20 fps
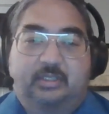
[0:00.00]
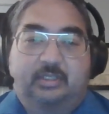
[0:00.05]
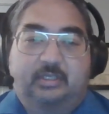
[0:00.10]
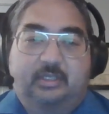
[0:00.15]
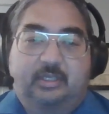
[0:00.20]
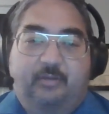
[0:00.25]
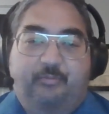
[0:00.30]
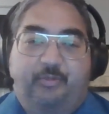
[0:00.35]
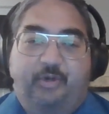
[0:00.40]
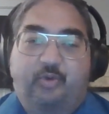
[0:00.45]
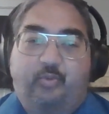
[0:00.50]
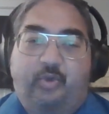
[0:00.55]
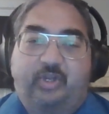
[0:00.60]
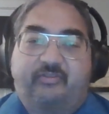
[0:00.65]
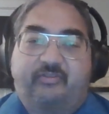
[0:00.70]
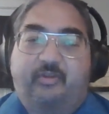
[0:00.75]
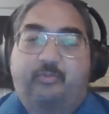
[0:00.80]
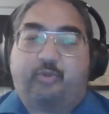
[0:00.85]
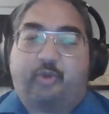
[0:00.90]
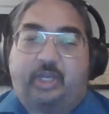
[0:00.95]
But what if
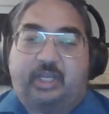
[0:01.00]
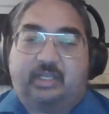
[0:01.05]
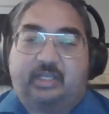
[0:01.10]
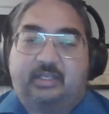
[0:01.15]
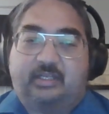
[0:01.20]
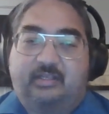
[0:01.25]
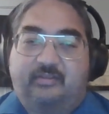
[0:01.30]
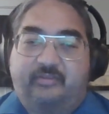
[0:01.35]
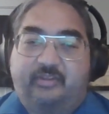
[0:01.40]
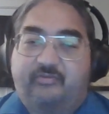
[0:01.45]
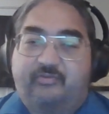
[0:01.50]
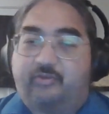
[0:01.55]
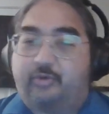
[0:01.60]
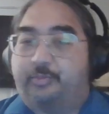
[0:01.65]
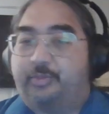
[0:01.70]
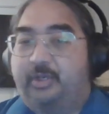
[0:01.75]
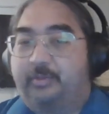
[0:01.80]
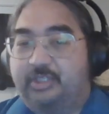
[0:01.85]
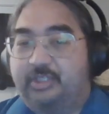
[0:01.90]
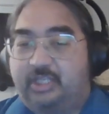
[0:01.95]
I'm writing an event for
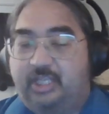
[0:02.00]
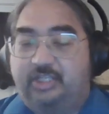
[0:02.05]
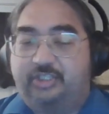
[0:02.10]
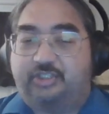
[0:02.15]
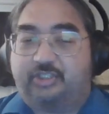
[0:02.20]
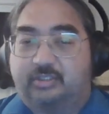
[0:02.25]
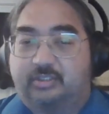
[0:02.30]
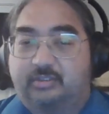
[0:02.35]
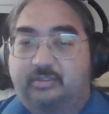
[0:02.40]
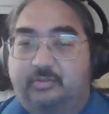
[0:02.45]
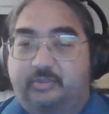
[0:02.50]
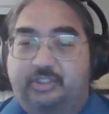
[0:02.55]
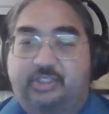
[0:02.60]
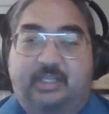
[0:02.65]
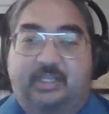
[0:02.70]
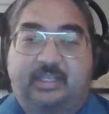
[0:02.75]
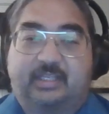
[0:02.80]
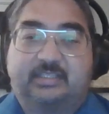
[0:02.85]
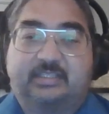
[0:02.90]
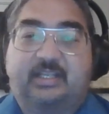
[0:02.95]
publication, which,
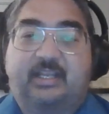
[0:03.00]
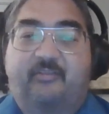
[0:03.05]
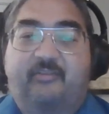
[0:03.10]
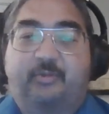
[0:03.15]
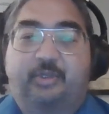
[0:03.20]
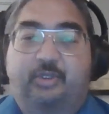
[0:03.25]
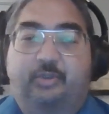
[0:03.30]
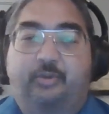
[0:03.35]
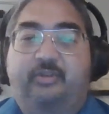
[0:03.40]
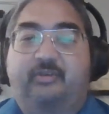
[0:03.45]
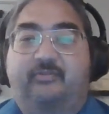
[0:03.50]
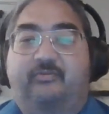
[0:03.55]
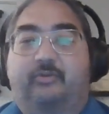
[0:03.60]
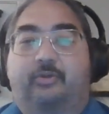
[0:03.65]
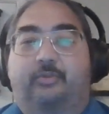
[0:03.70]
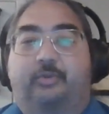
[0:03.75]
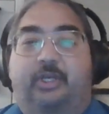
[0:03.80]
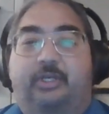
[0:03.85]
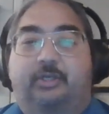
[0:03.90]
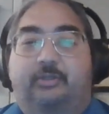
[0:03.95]
like I say, I've been doing for a
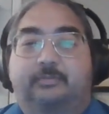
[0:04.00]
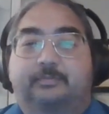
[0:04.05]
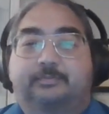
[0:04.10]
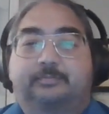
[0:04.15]
while?